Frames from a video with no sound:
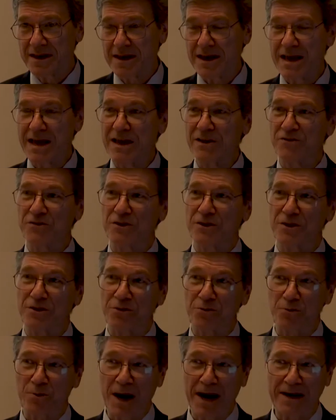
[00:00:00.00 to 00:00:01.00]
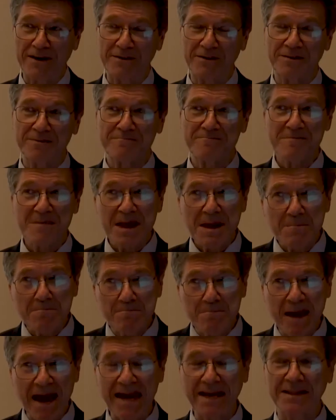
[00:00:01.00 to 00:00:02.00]
Is it a threat?
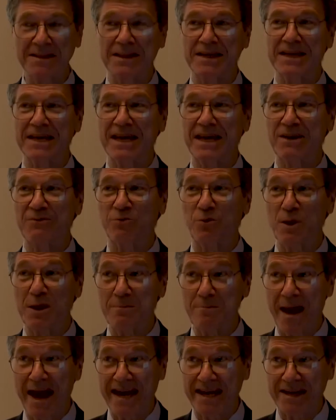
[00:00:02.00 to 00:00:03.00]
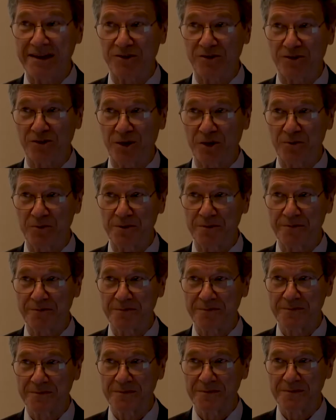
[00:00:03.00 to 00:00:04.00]
Mainly if we make it so.
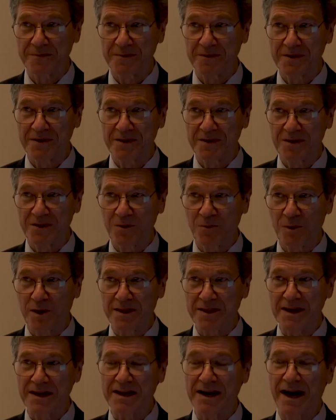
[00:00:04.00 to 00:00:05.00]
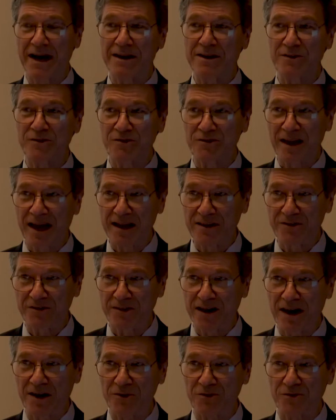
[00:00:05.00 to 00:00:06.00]
When the United States
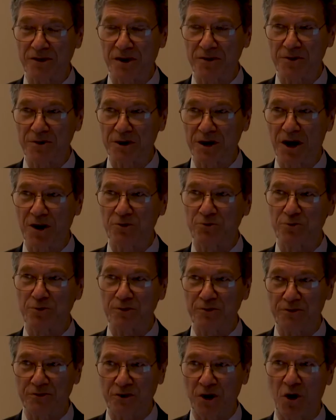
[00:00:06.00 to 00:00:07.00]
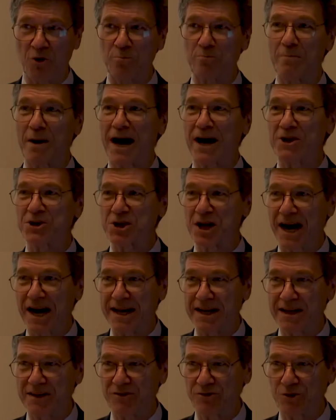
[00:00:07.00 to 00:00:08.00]
tells other countries, don't buy
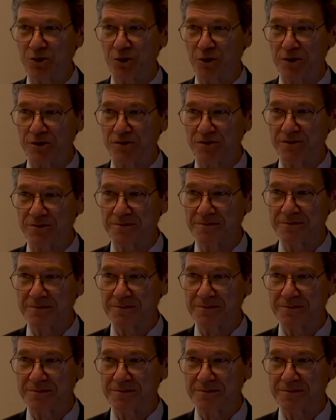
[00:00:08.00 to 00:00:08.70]
Chinese goods,